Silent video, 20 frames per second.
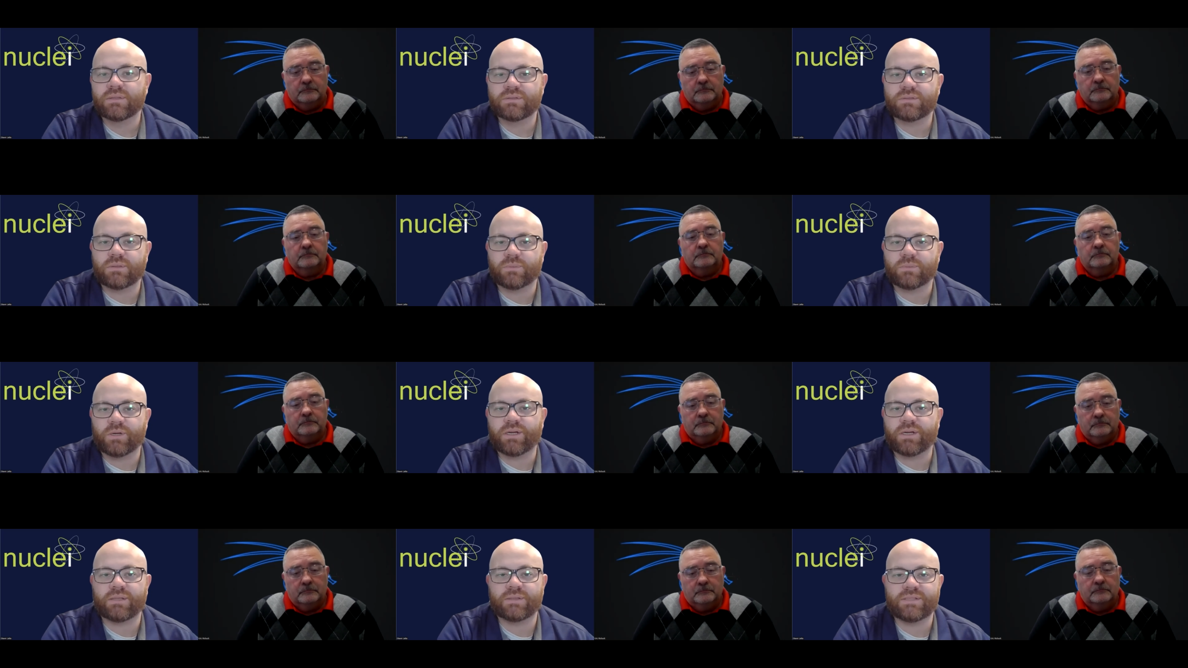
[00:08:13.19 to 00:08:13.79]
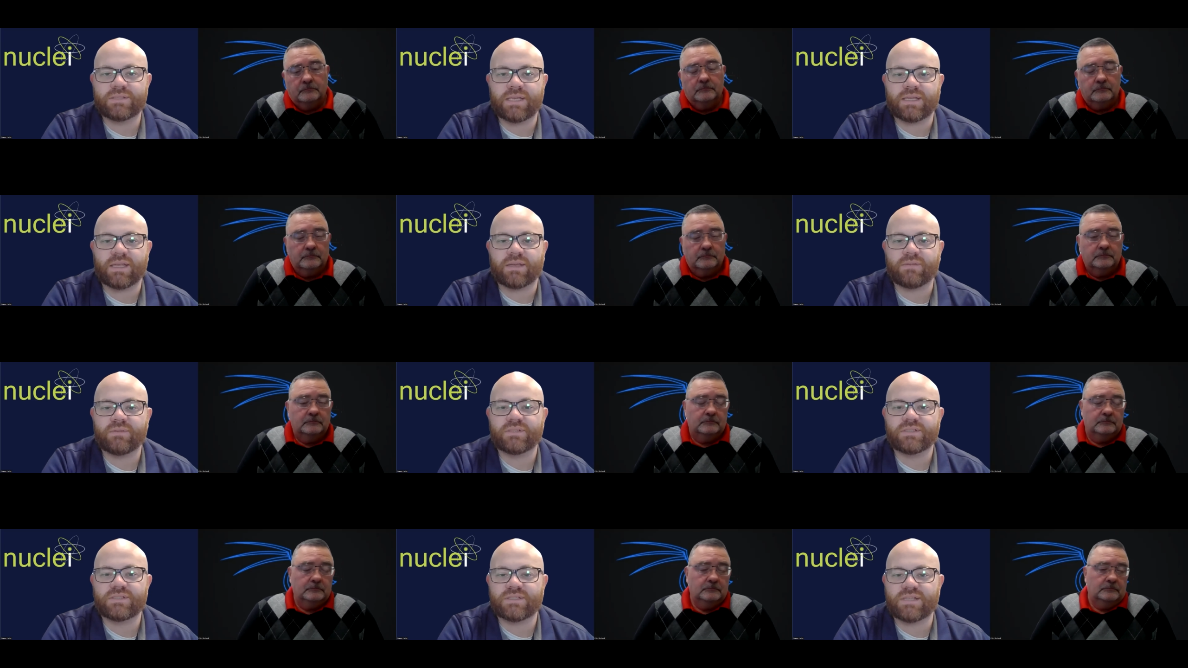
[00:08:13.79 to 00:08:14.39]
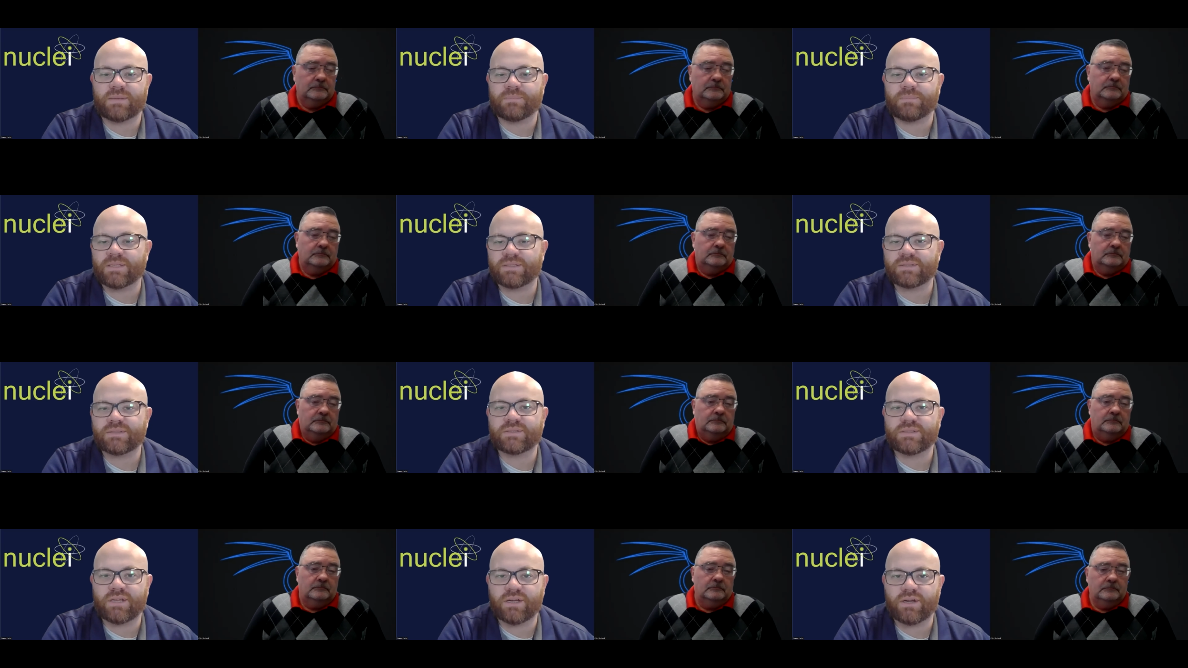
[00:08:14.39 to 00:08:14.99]
Speaker 1: So we're going to take every step
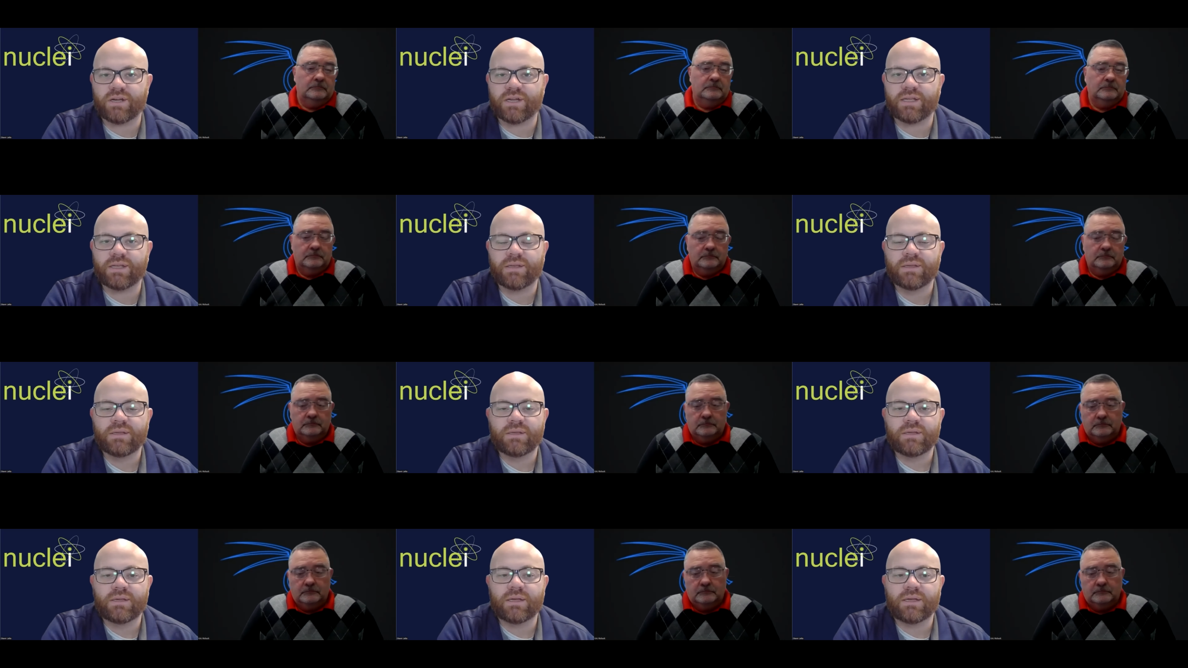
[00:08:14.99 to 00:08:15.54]
necessary